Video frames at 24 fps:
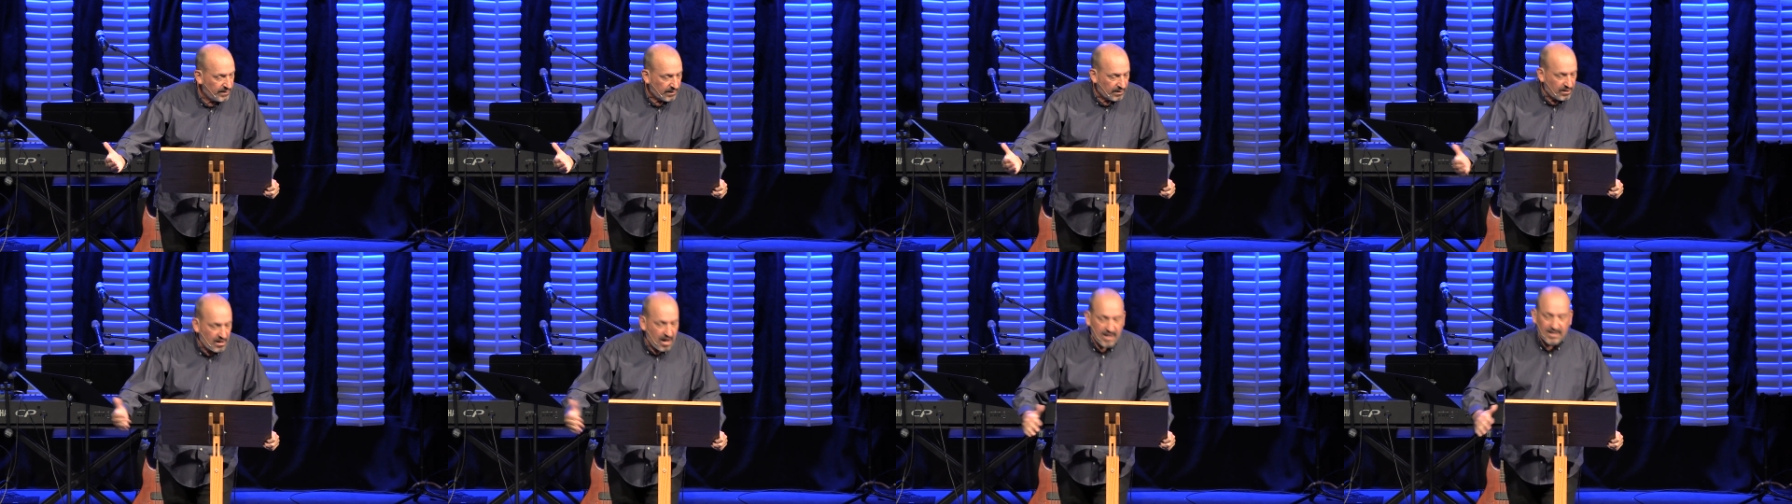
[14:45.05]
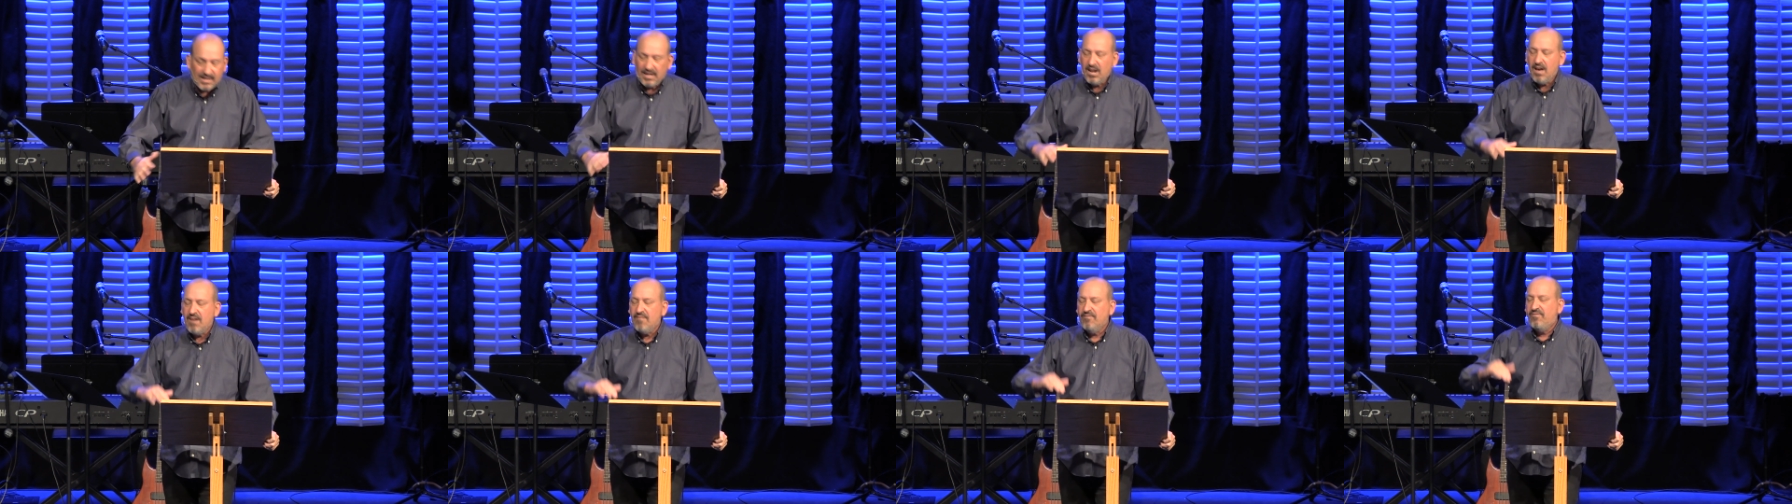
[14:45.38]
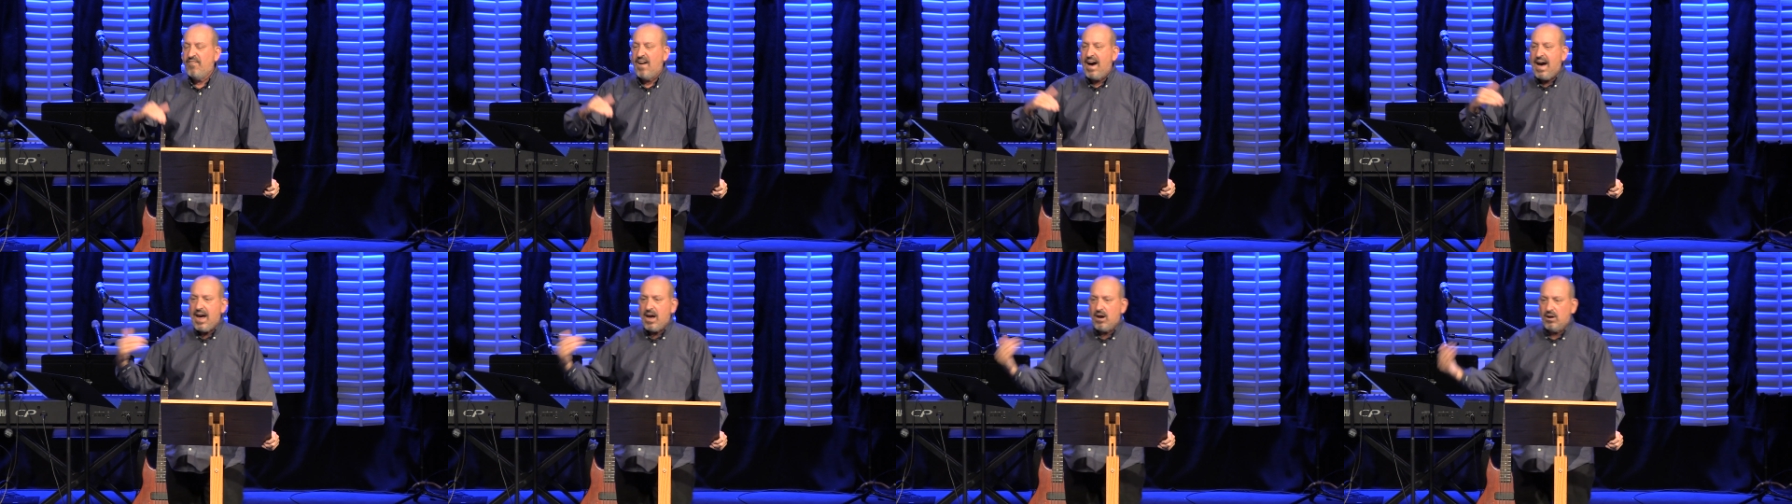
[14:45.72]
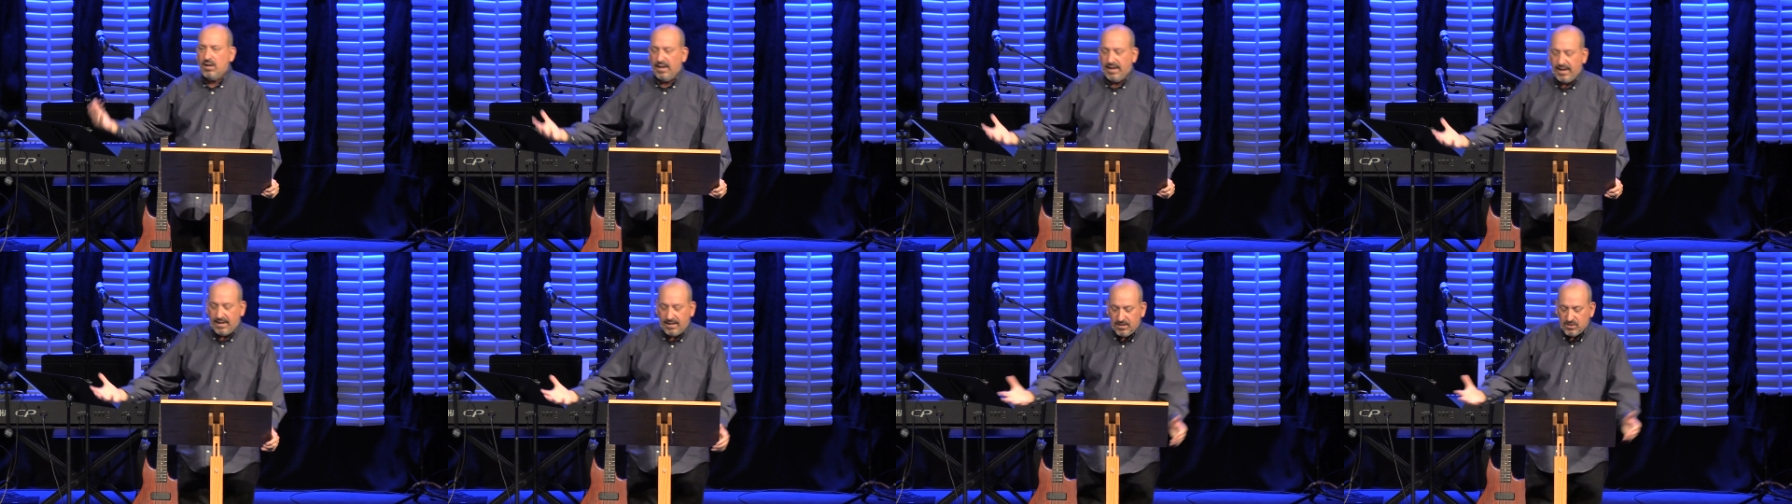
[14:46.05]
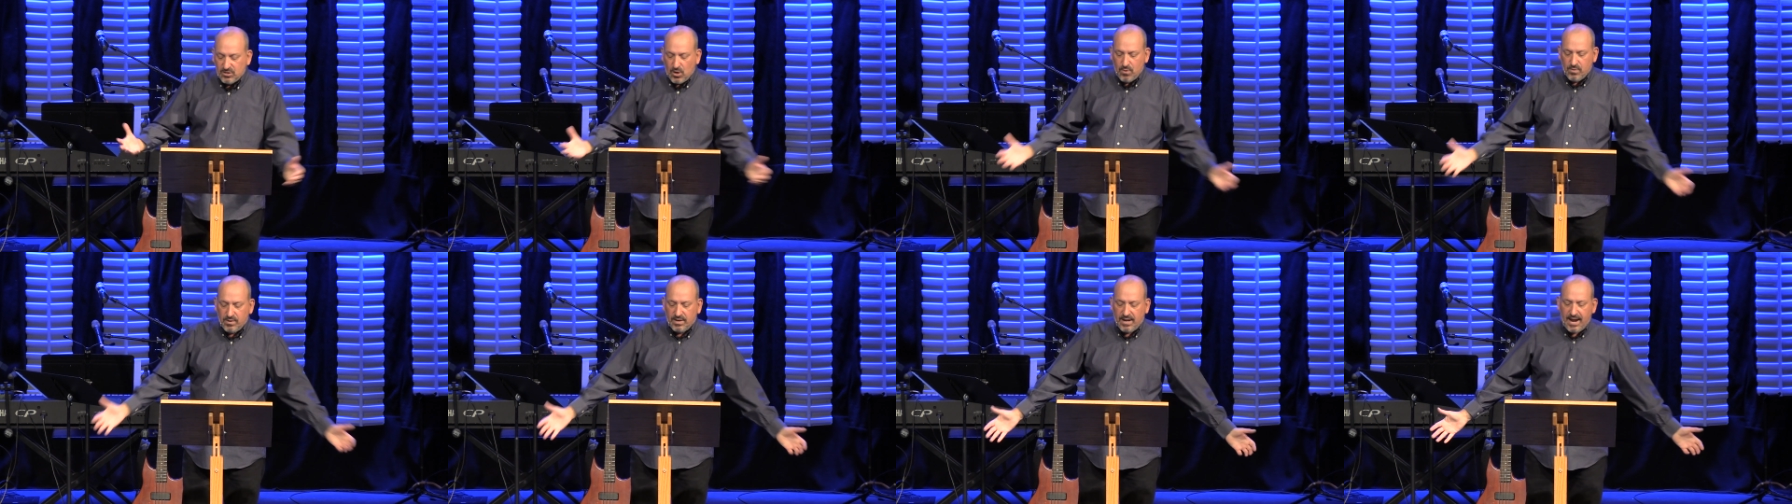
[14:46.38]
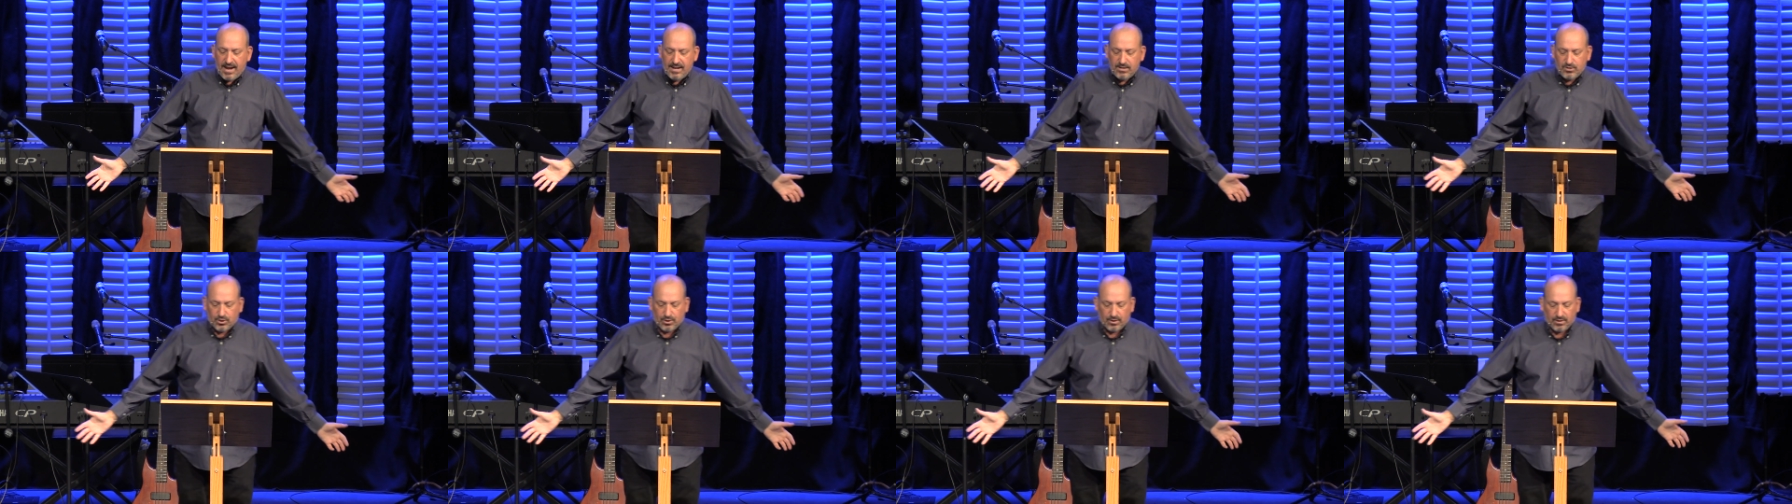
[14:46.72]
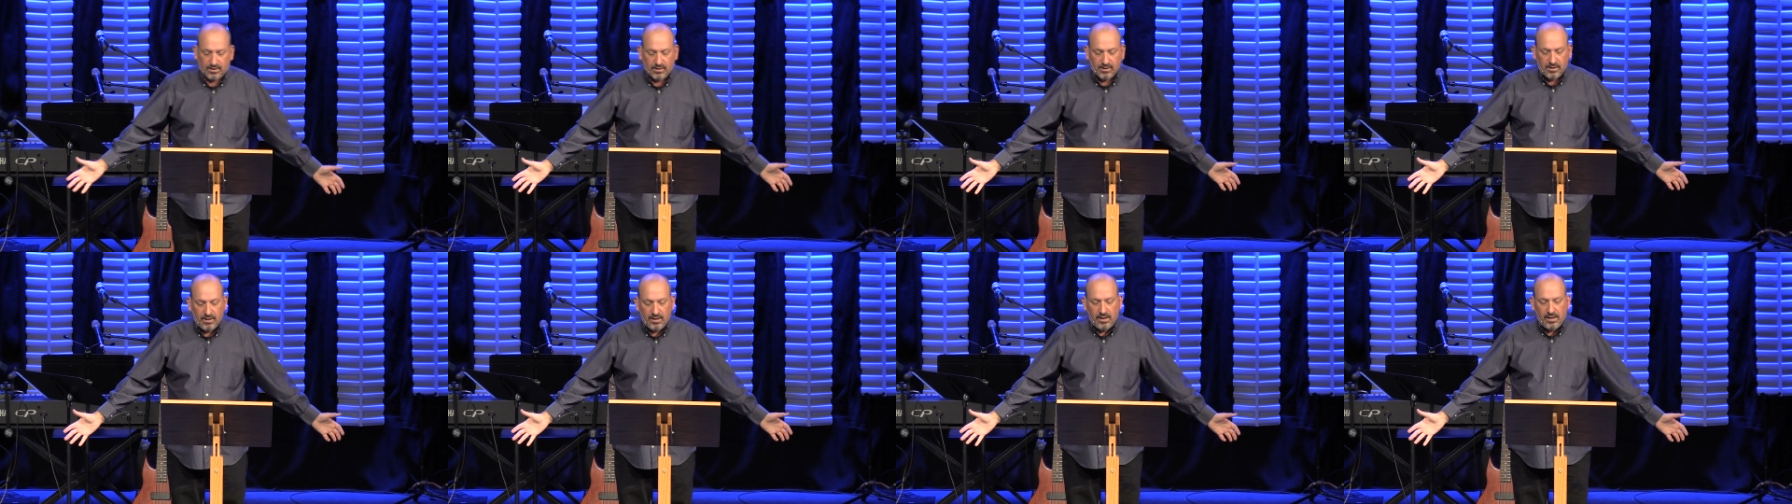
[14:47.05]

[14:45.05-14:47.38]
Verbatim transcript: God cannot violate his own nature.